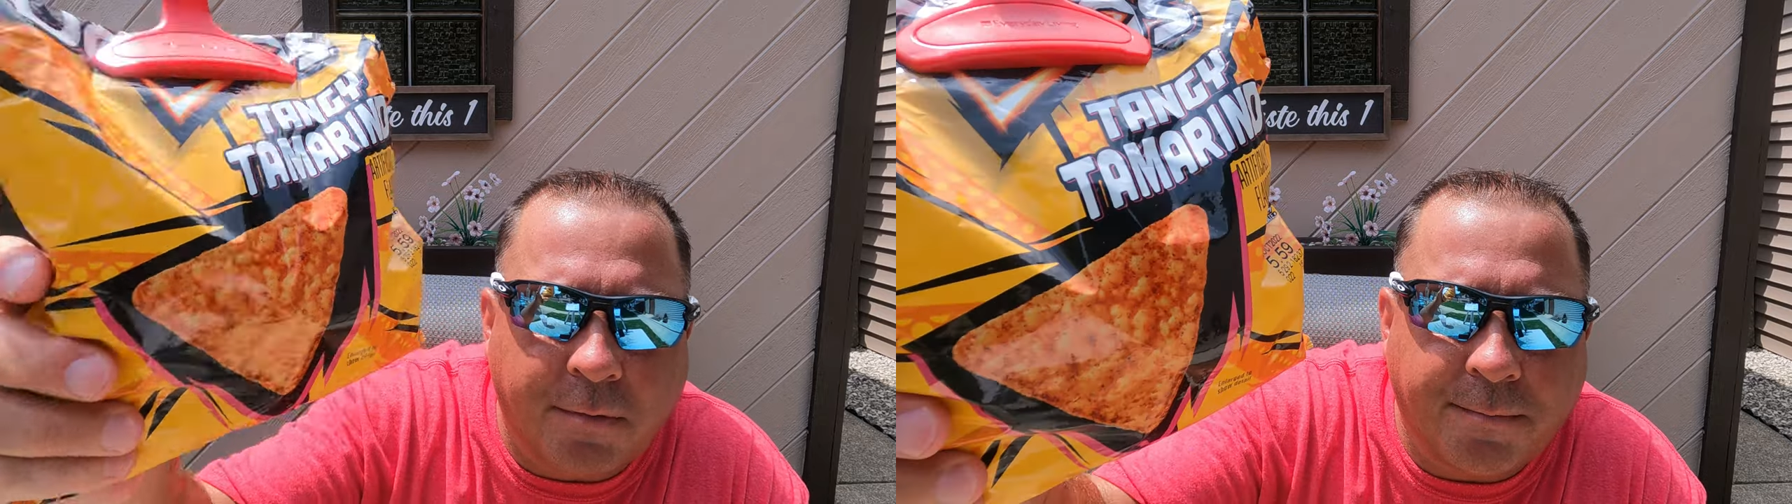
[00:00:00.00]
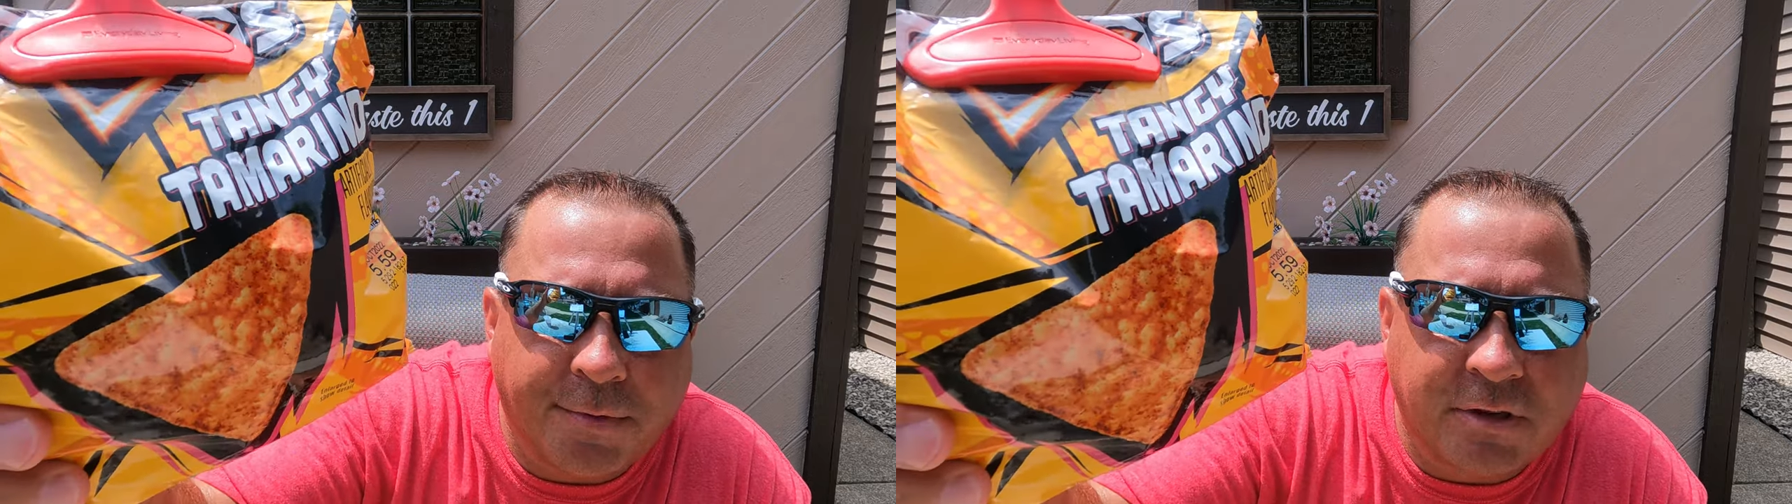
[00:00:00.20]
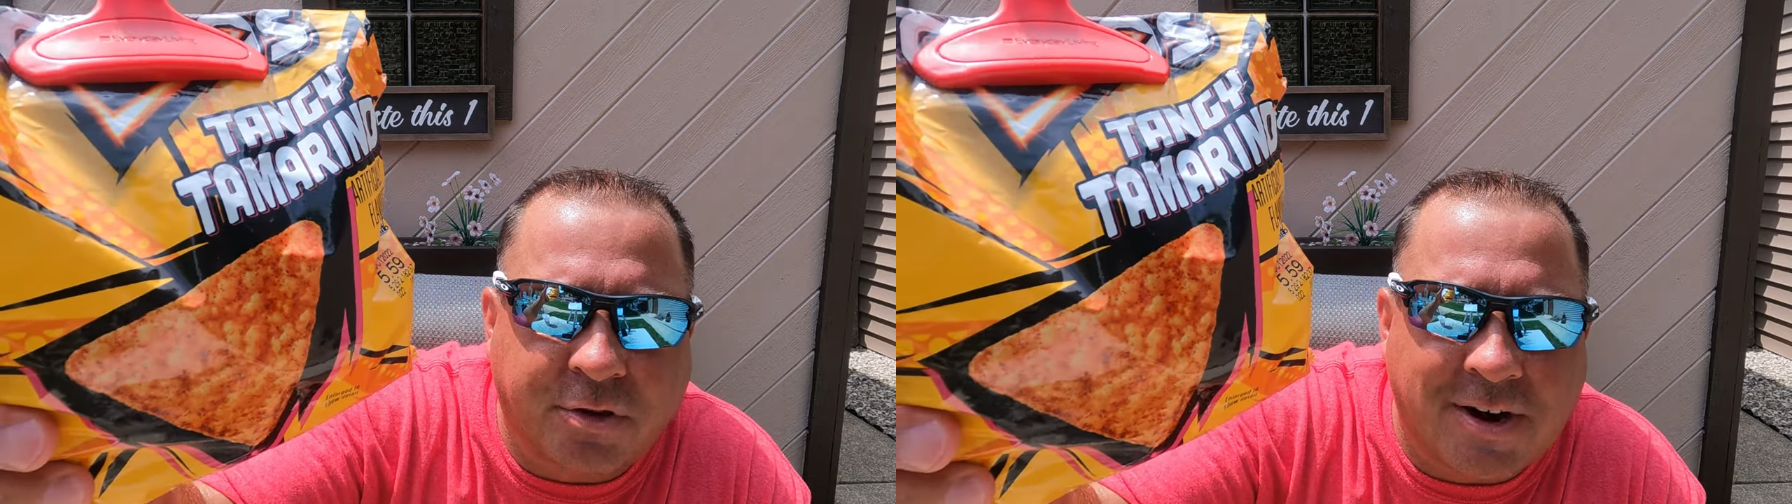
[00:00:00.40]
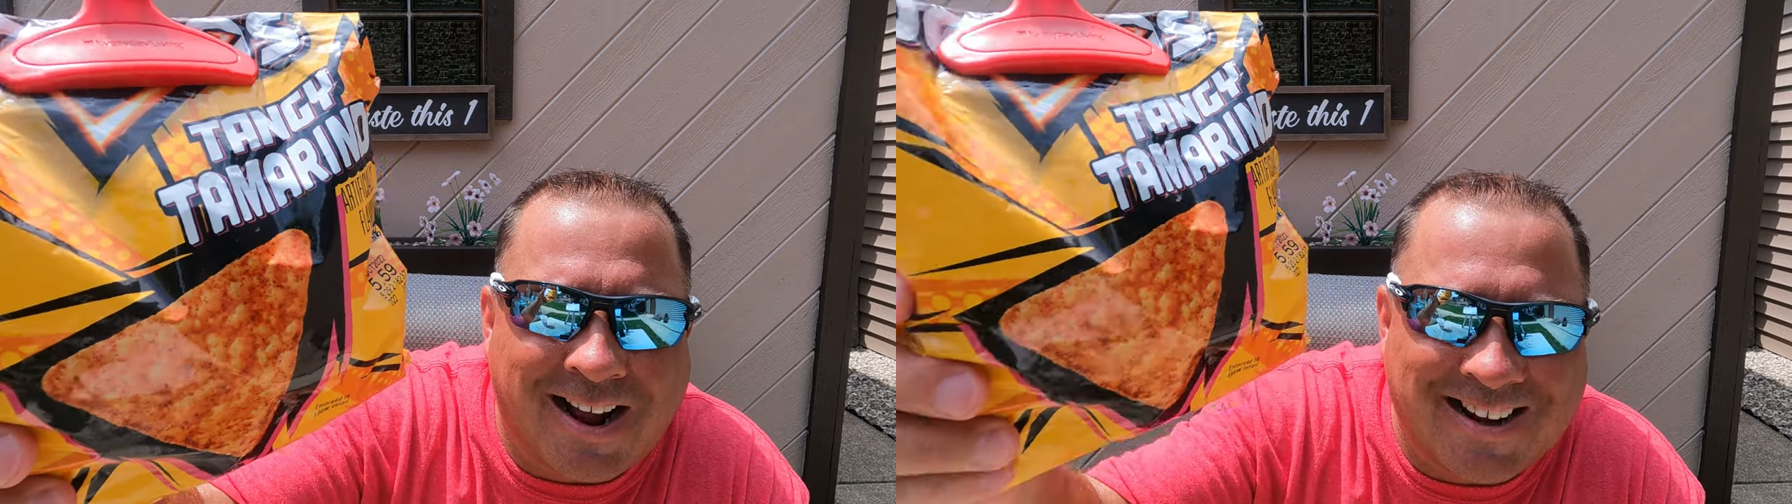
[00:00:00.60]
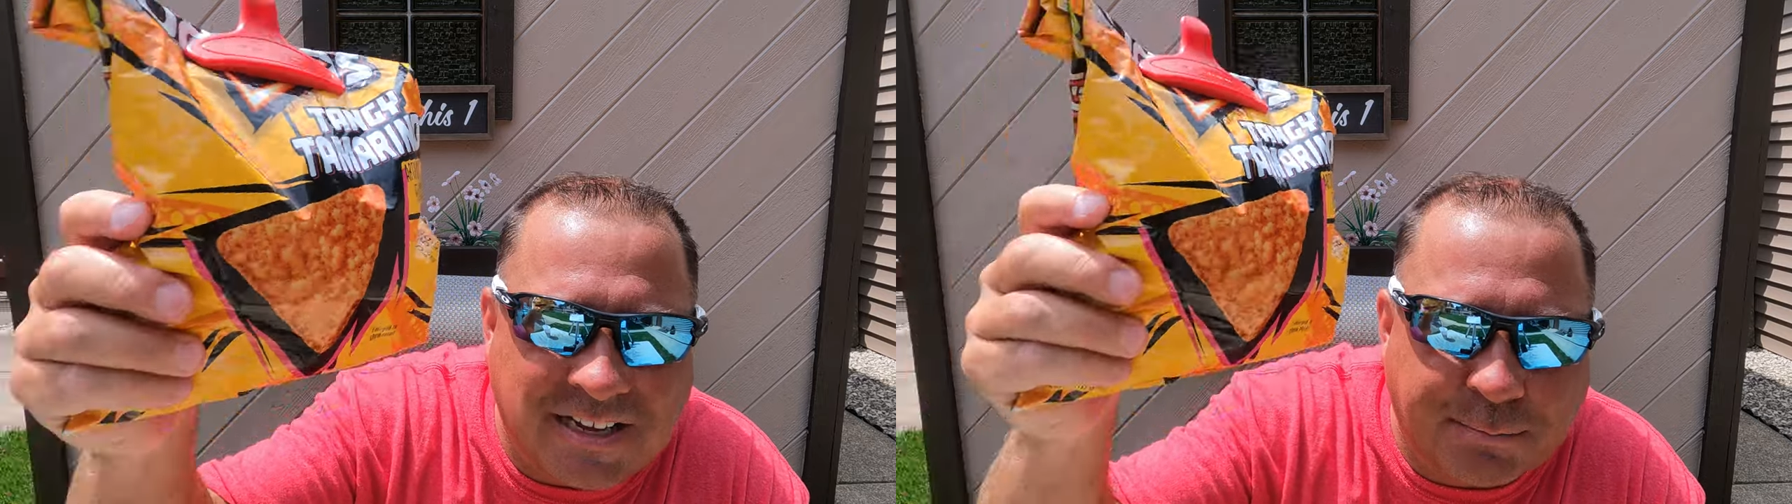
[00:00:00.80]
These are
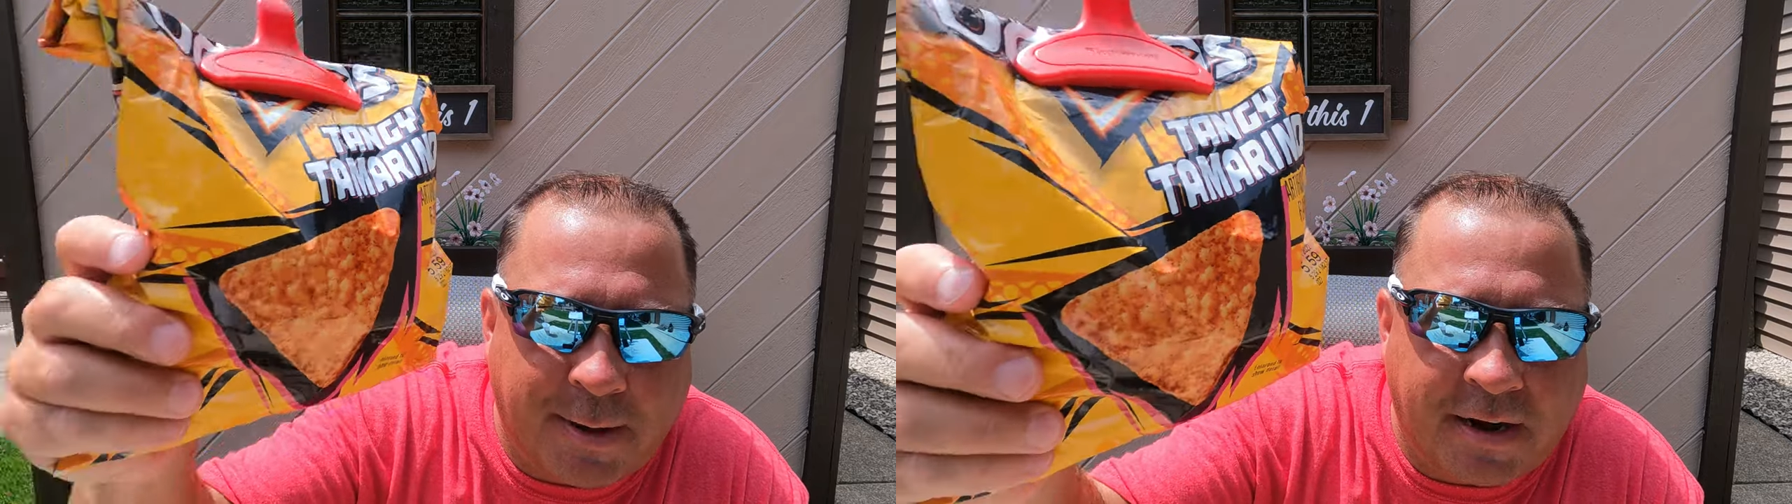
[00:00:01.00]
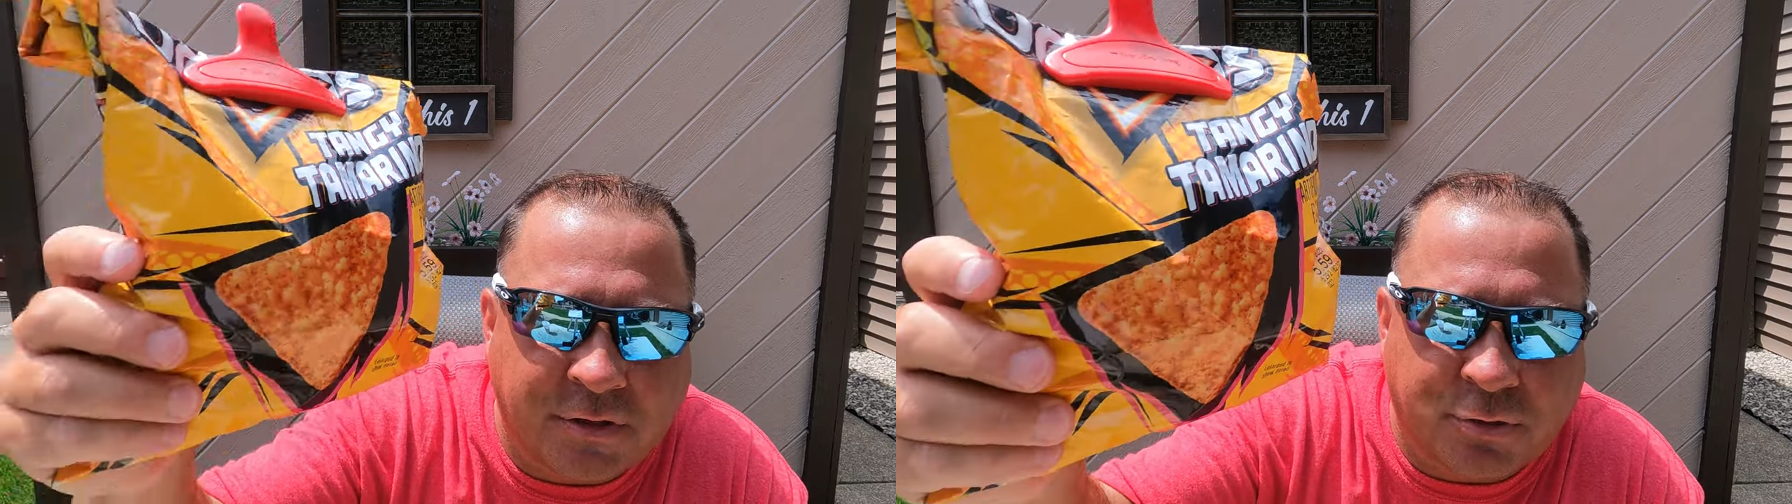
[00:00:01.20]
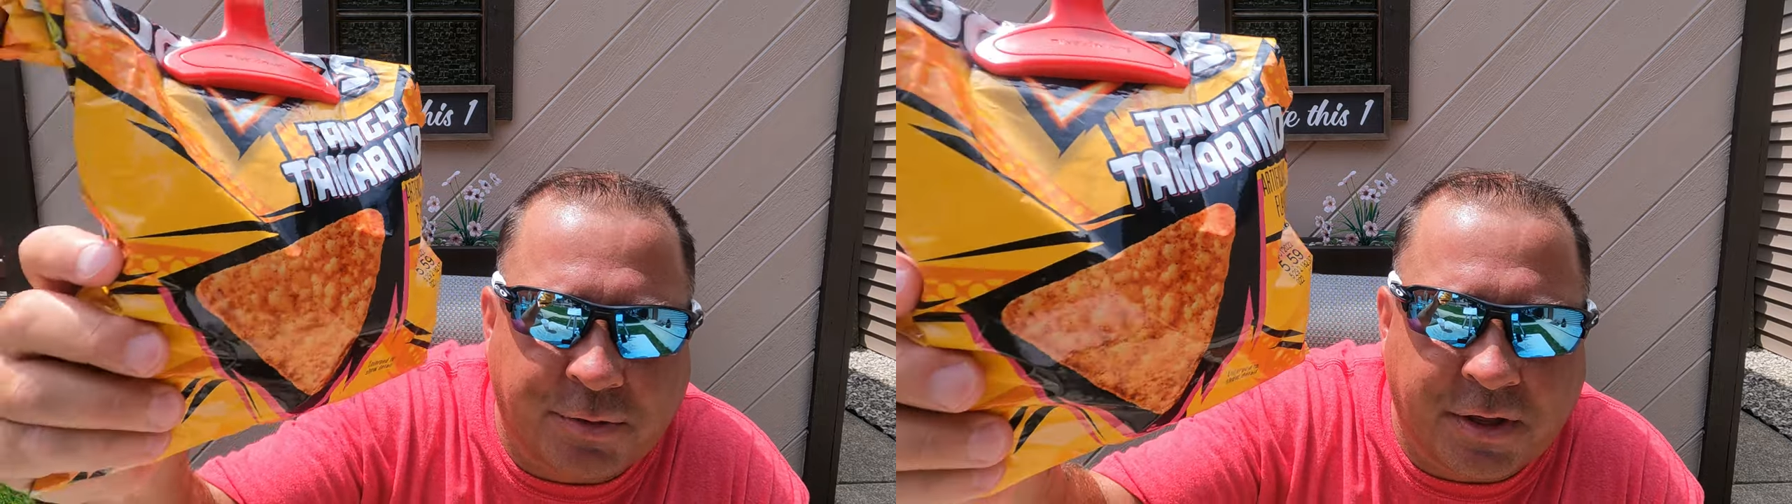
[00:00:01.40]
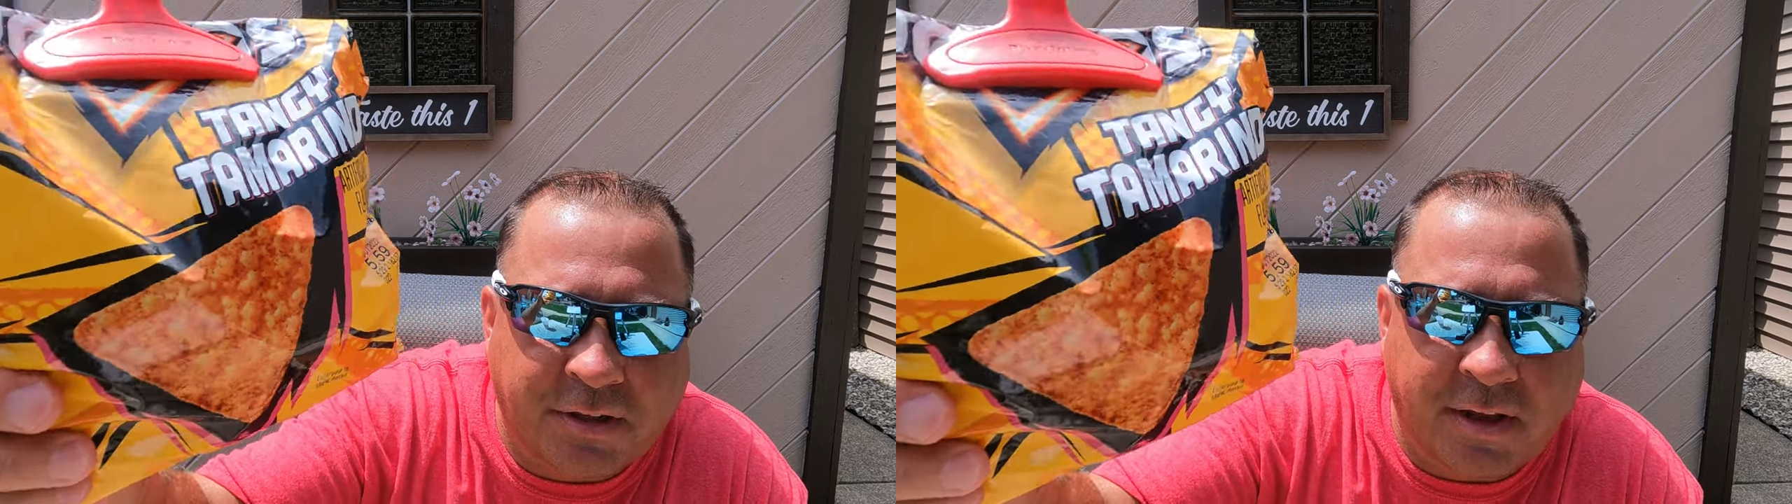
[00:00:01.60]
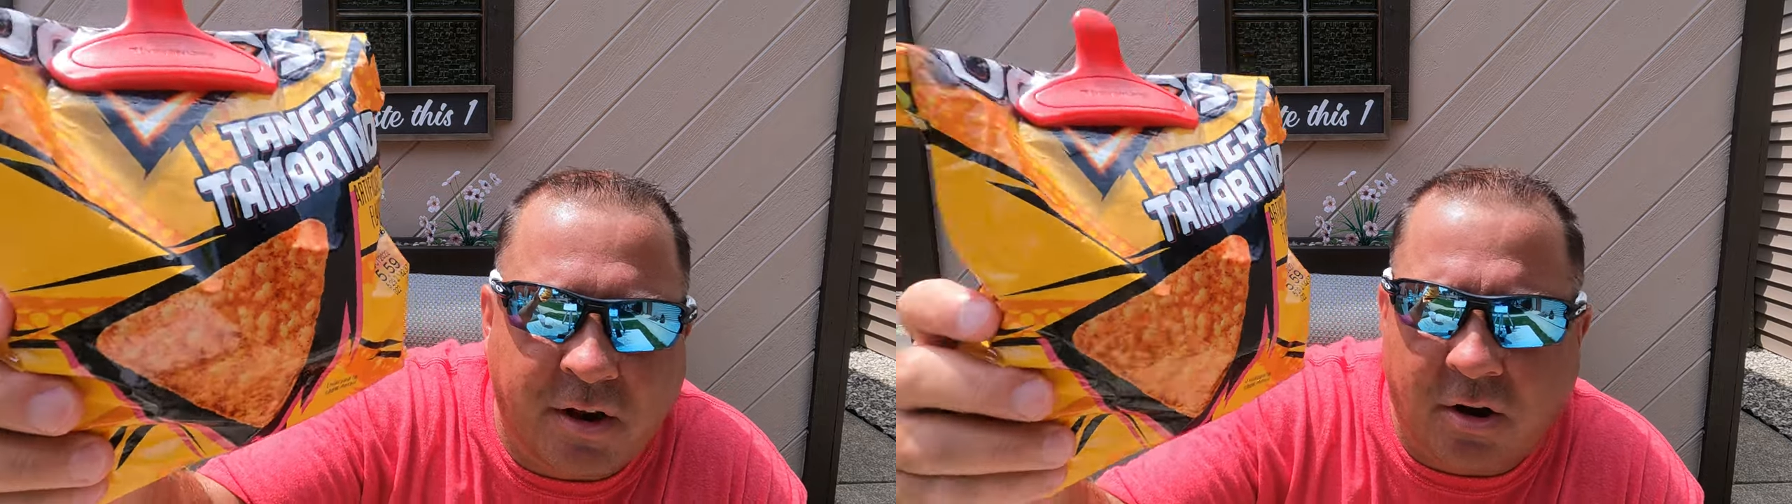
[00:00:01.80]
not as bad as you
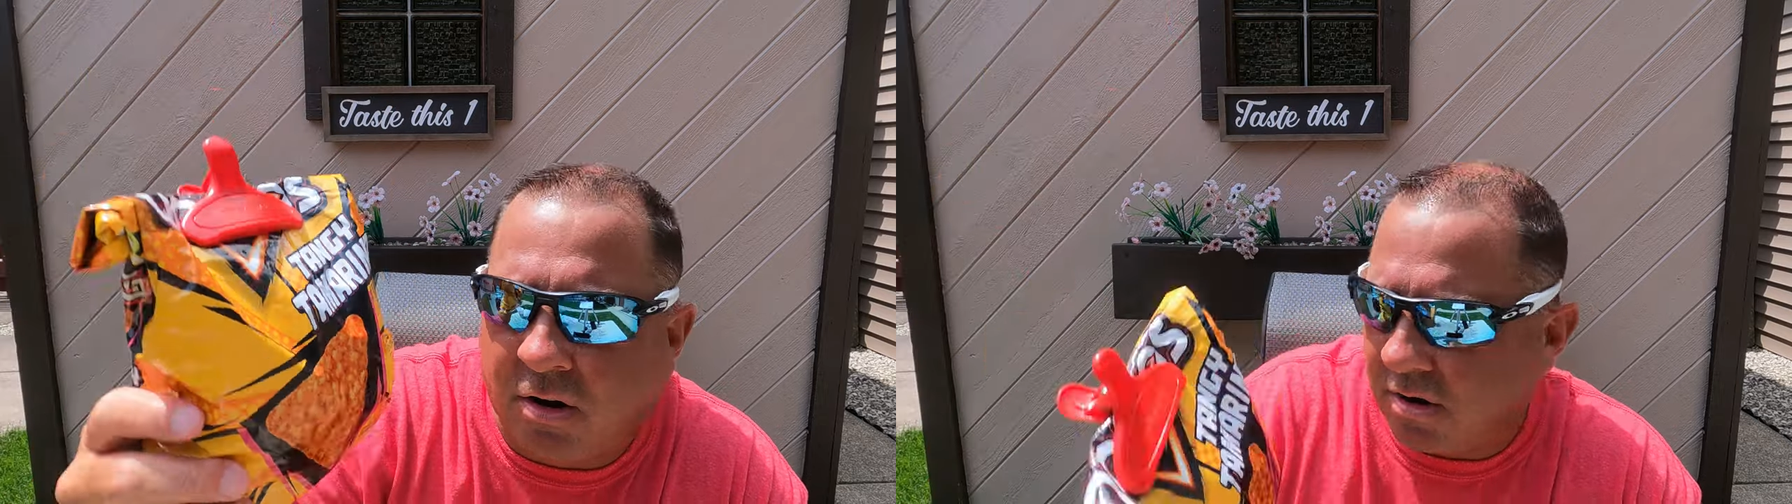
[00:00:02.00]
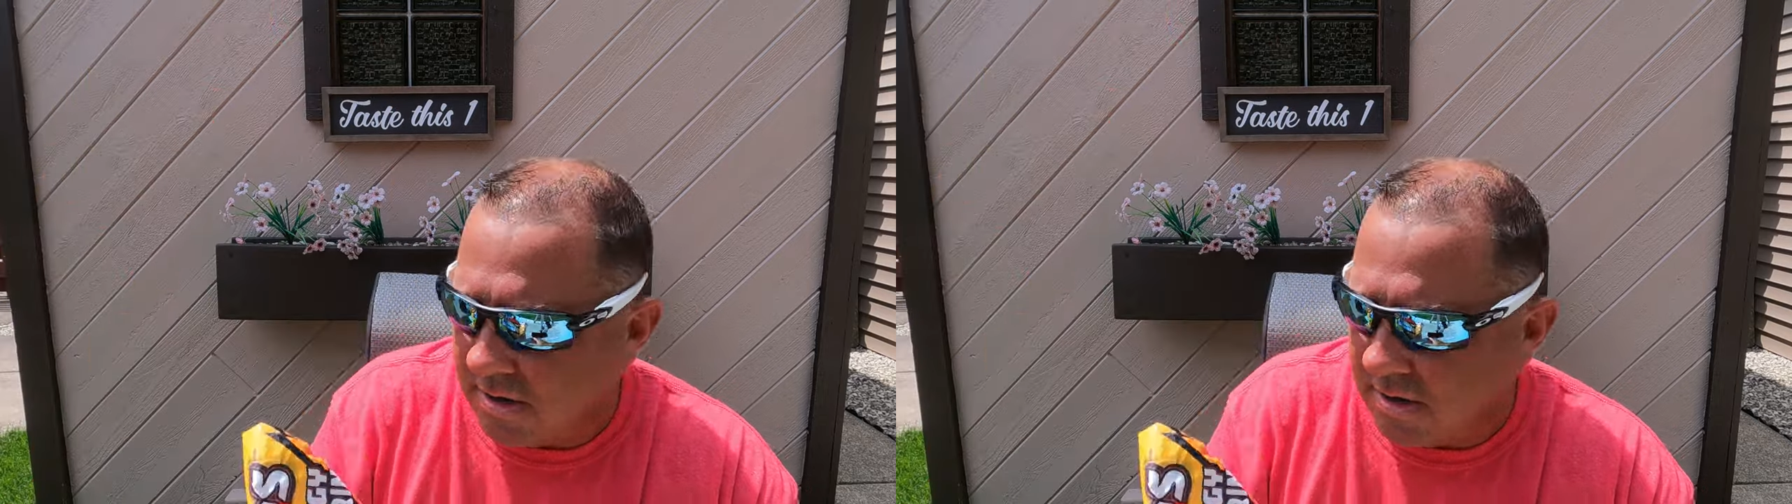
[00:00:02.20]
think they are.